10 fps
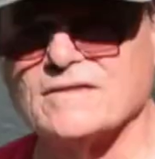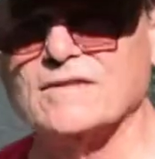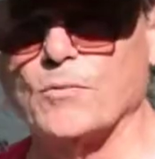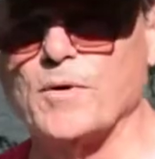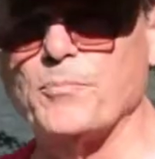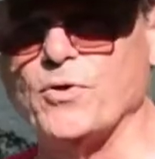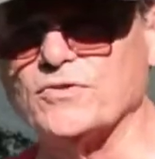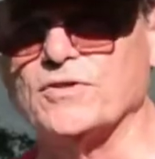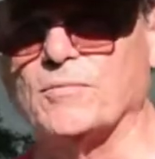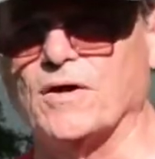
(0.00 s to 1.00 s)
that we
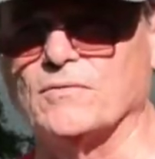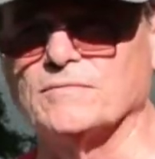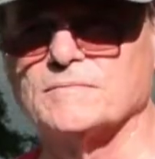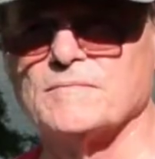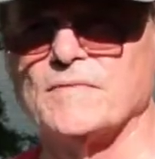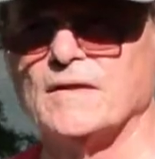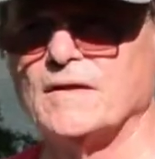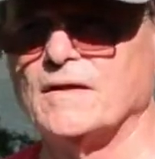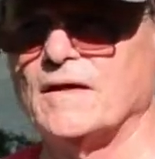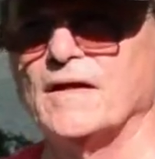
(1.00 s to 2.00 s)
put them on.
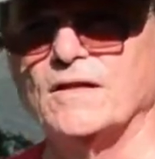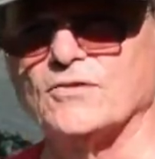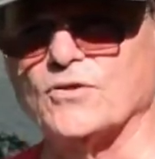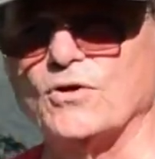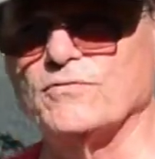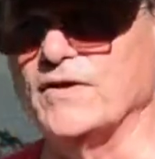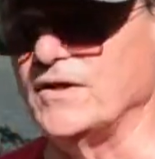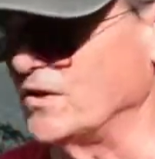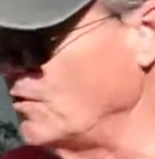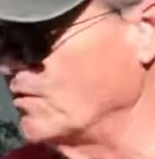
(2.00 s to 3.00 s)
In the third
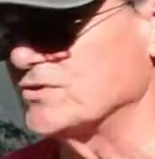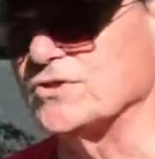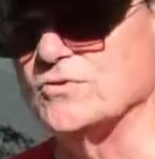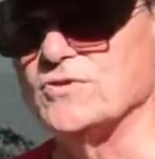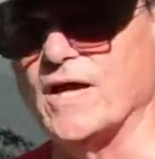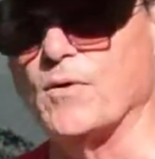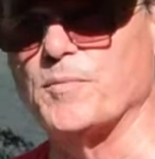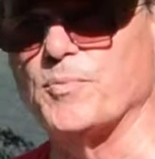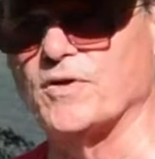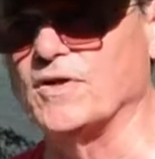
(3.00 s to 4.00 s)
video, we showed you how we
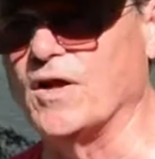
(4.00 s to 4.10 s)
put it